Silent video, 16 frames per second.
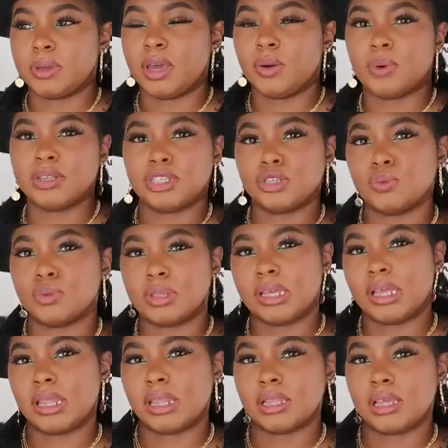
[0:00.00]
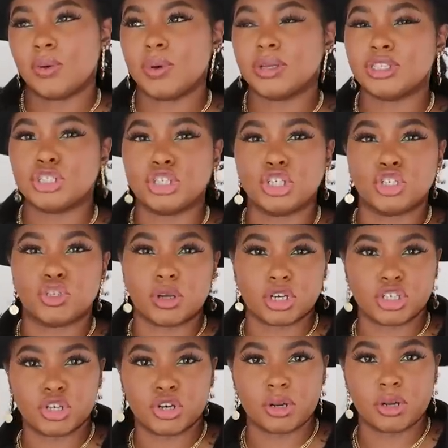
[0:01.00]
it wasn't
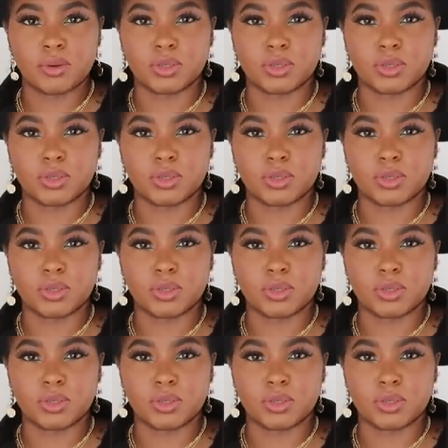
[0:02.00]
structured.